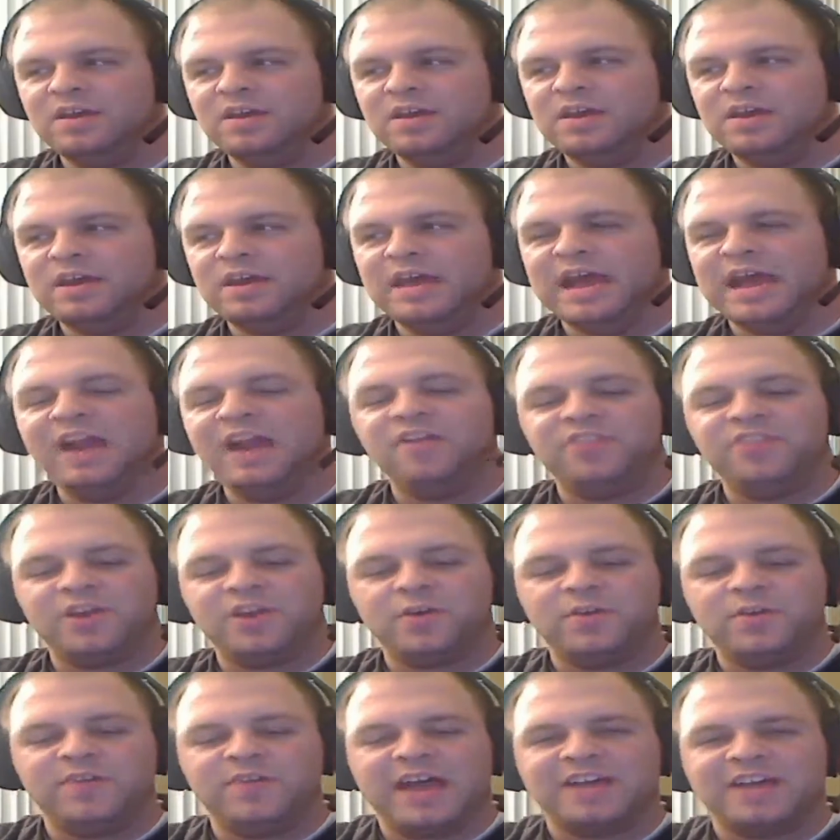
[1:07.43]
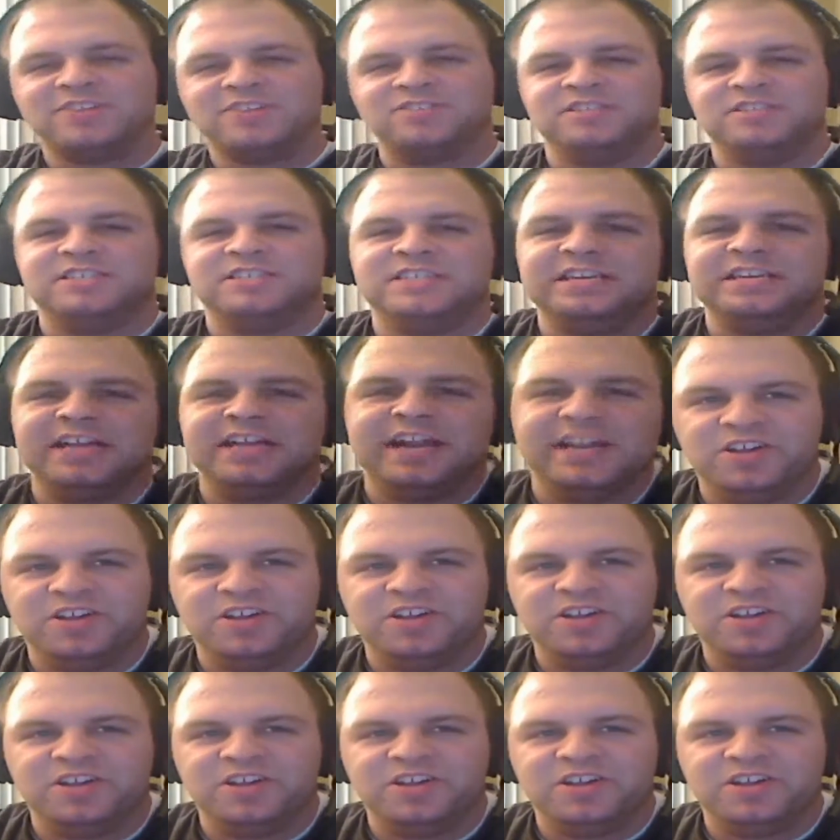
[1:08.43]
Yeah, I don't think we've actually seen any
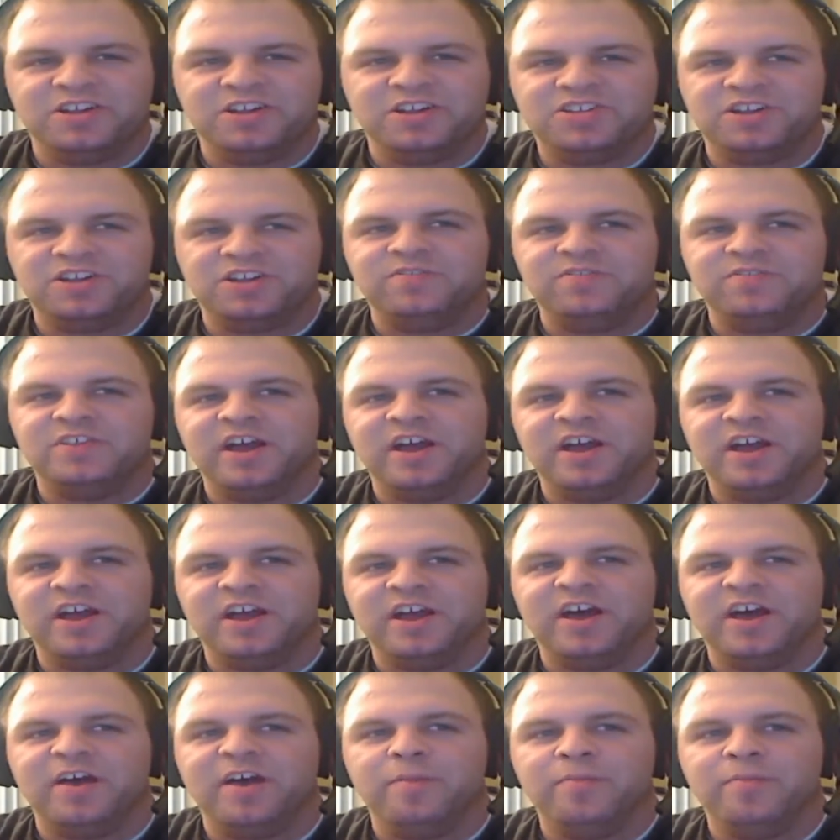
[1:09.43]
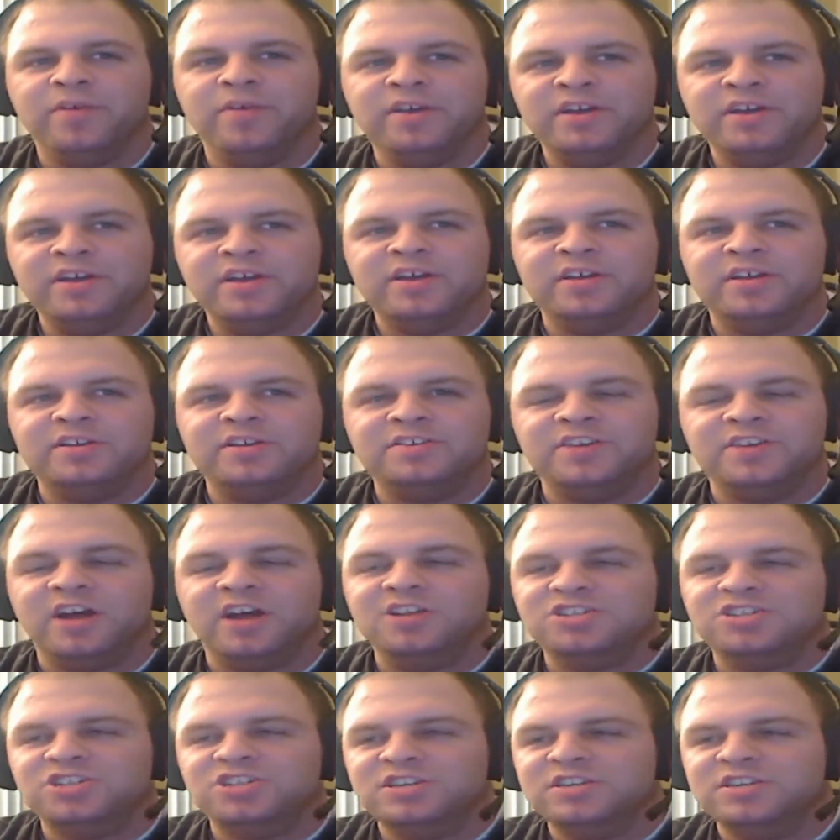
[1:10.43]
too much of the
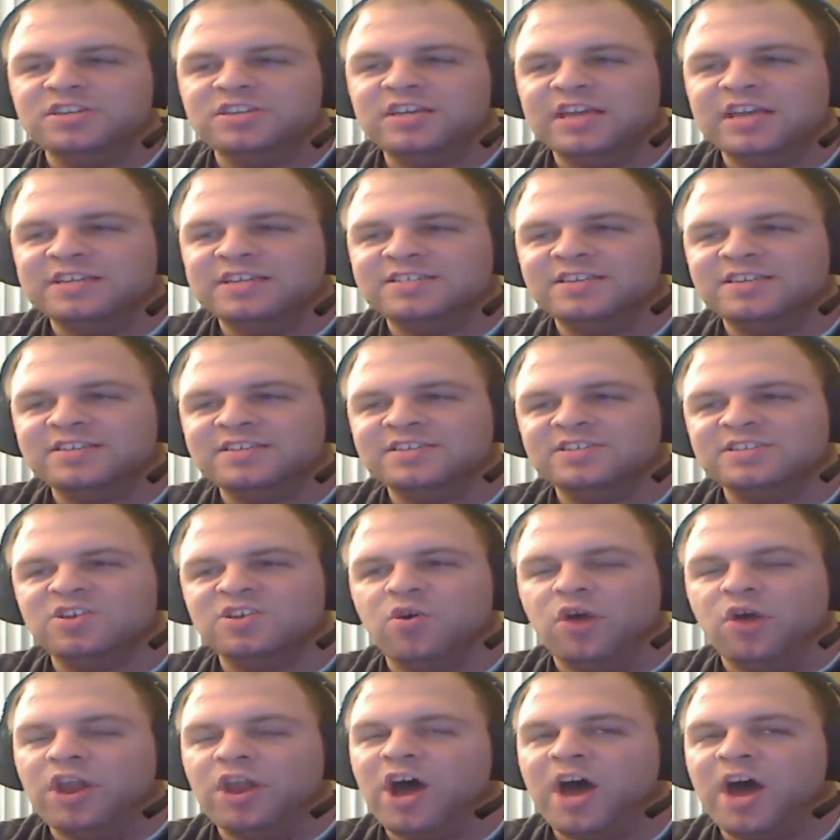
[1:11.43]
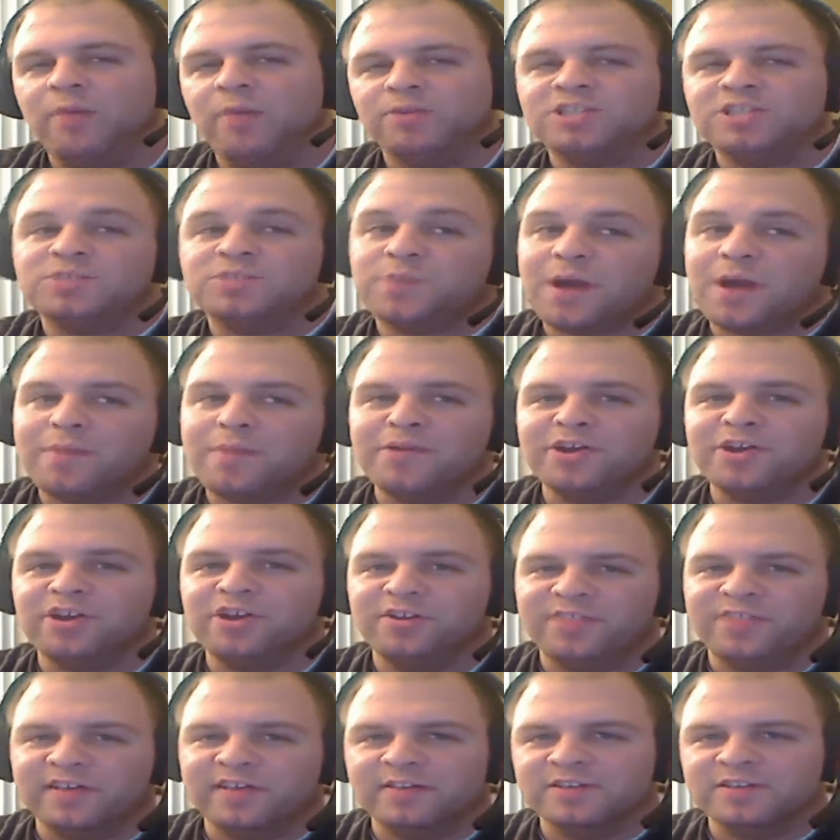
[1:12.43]
dungeon instances going on, which is probably a
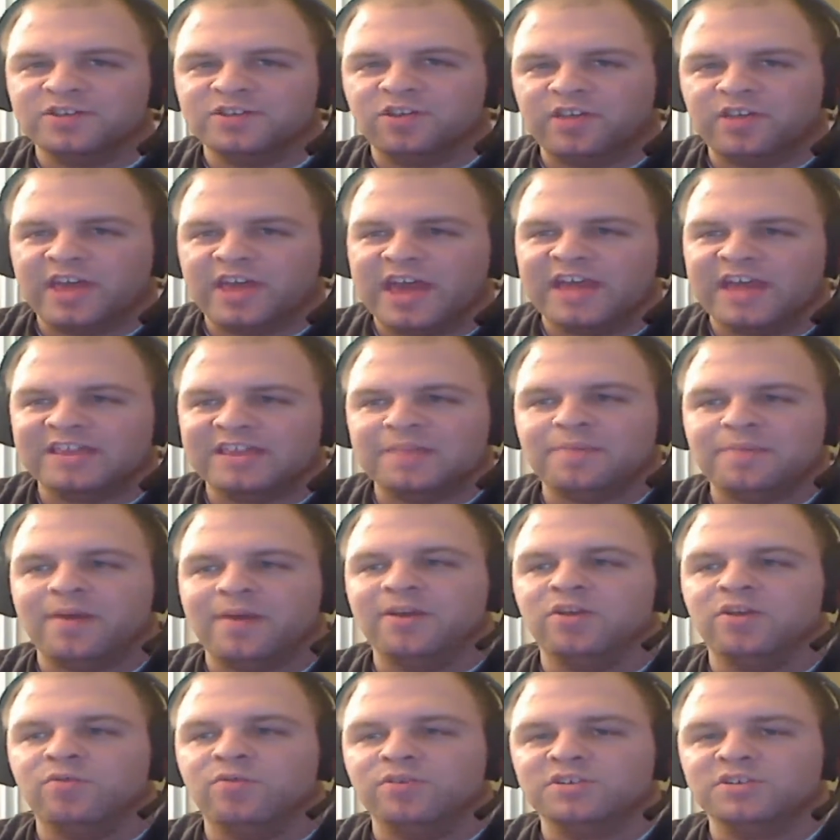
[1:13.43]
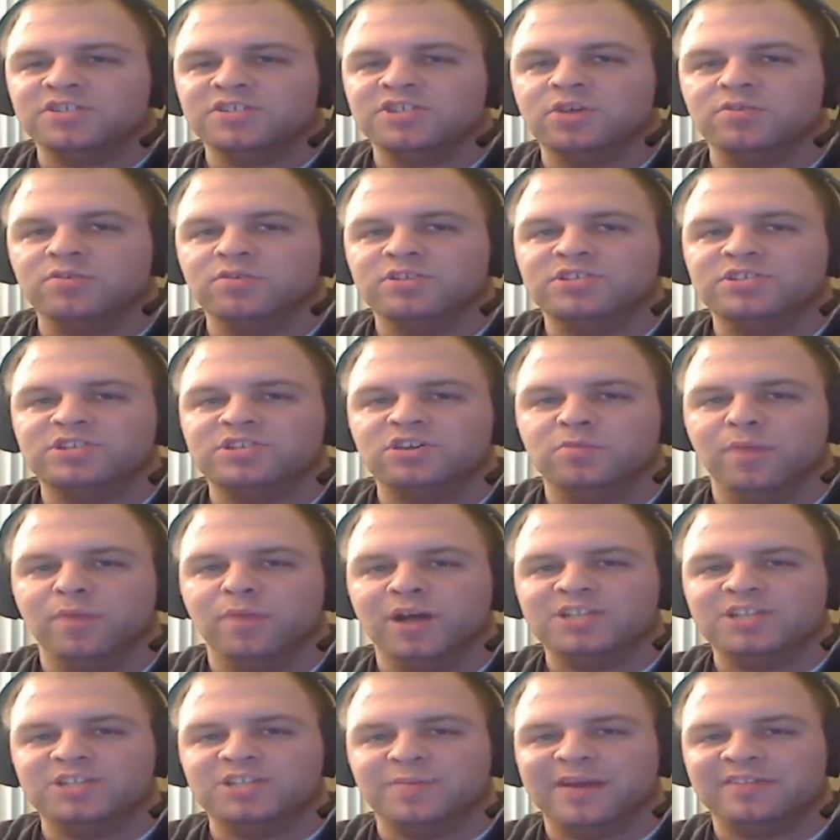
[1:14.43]
good thing. There's only 8. They probably don't want to show us too
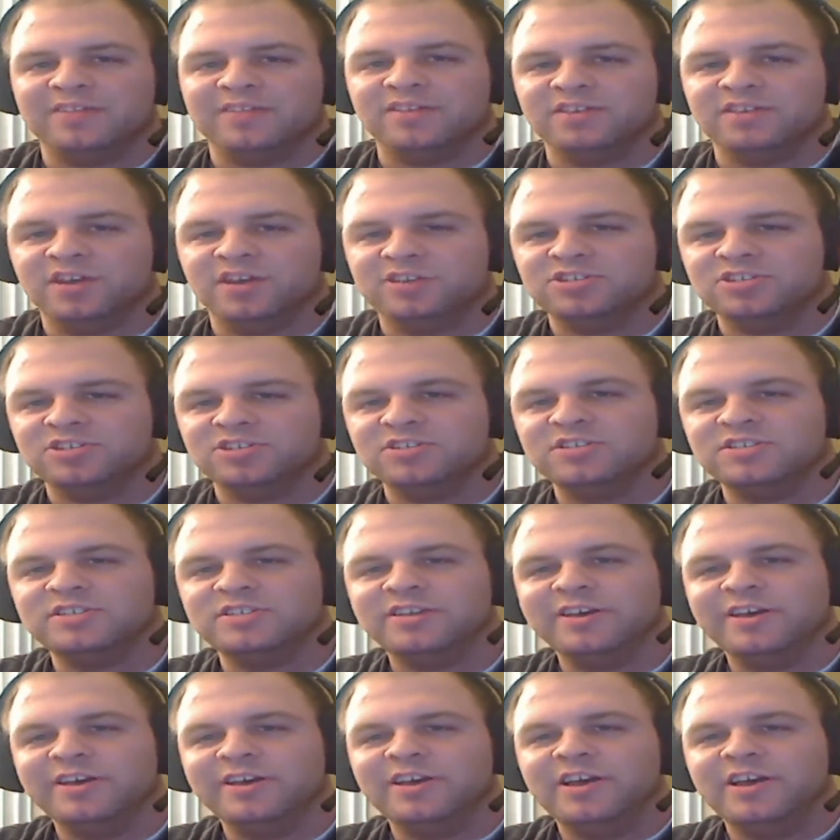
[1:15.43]
much about the dungeons.